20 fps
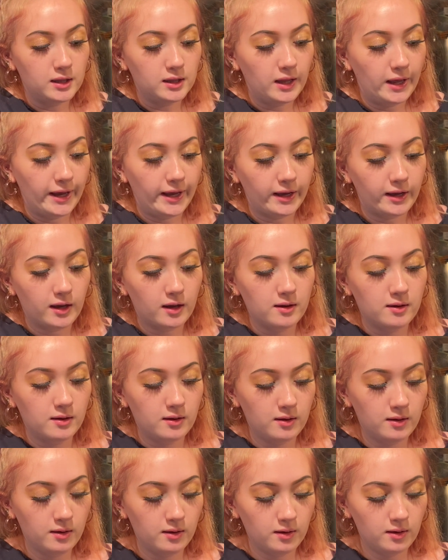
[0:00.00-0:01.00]
Like,
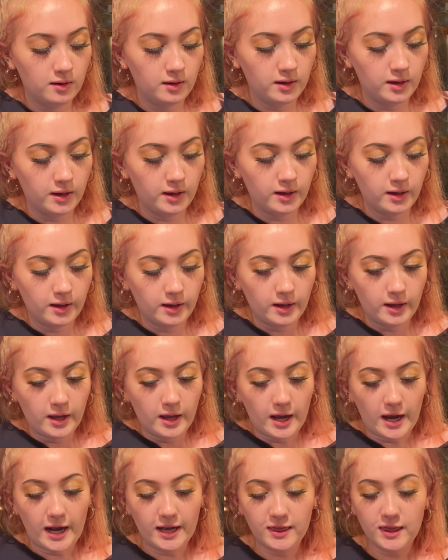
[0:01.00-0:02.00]

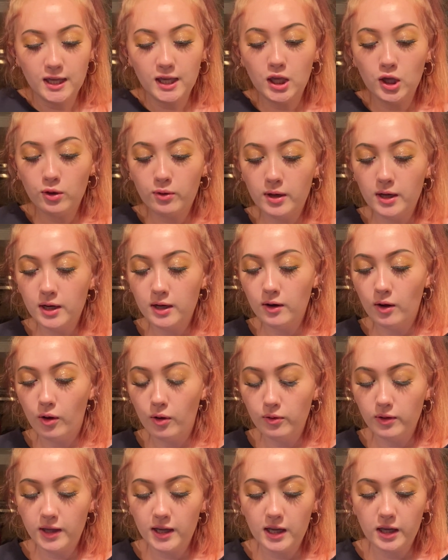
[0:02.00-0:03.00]
I think you can
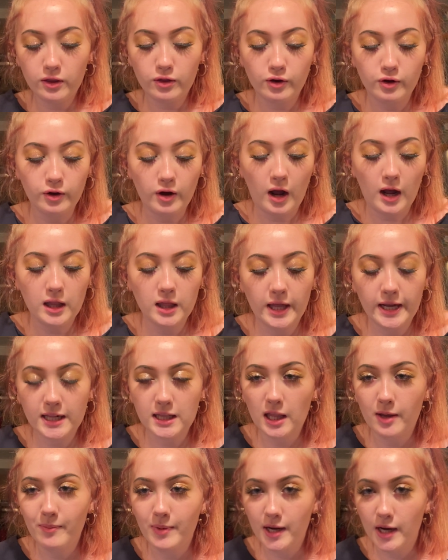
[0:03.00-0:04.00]
only either not like
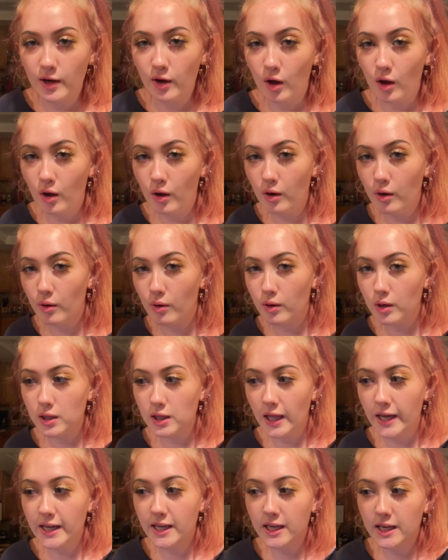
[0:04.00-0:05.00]
lemon at all or
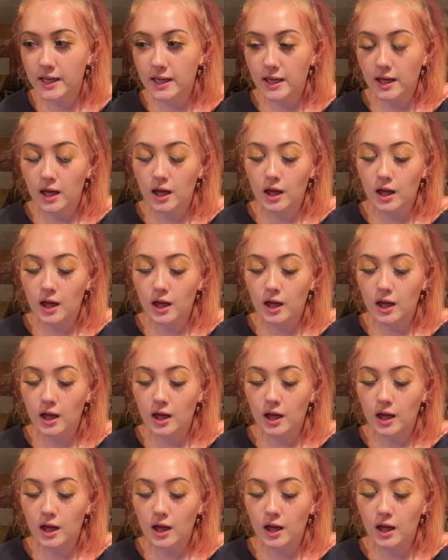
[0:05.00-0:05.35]
like it